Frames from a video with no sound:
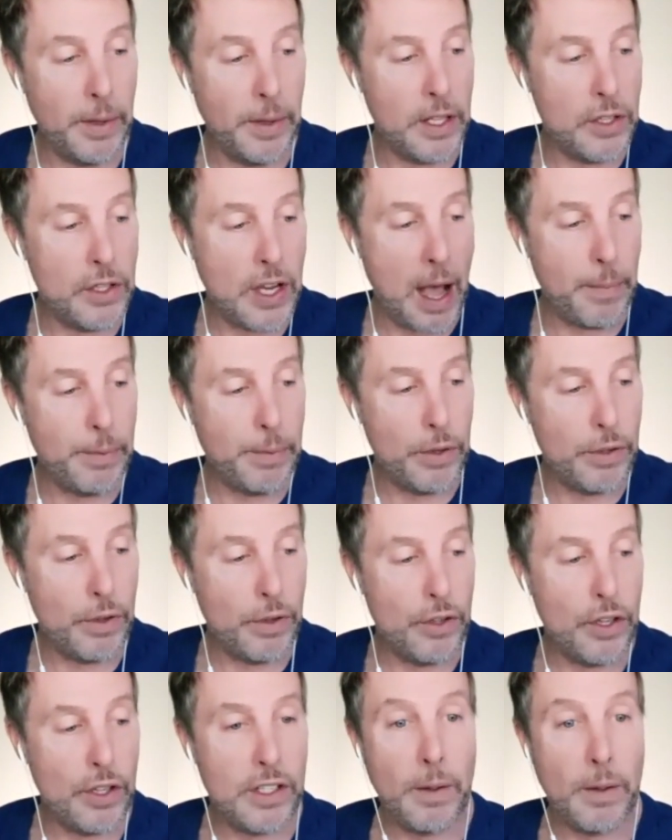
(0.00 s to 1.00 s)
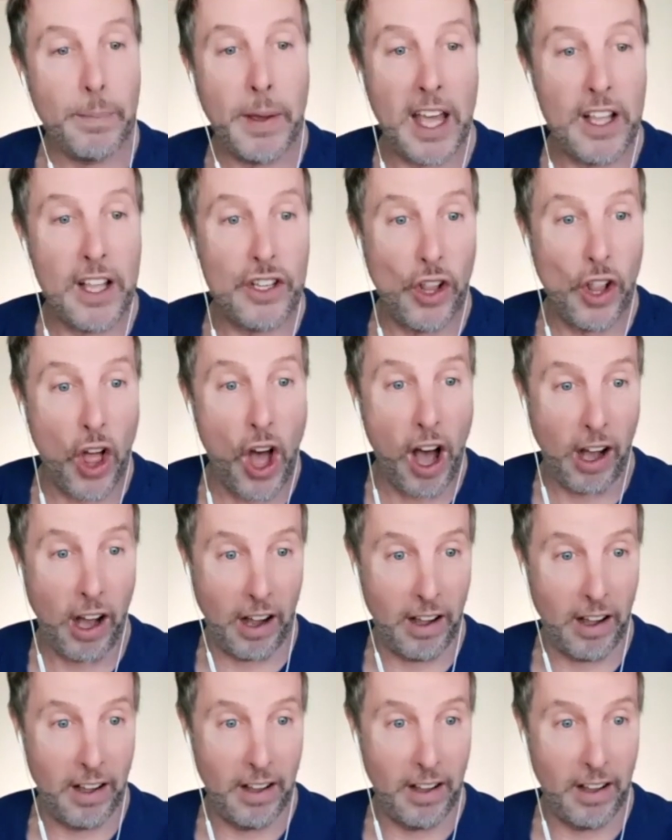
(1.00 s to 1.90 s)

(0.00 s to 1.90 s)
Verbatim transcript: of the chapters are just a page long.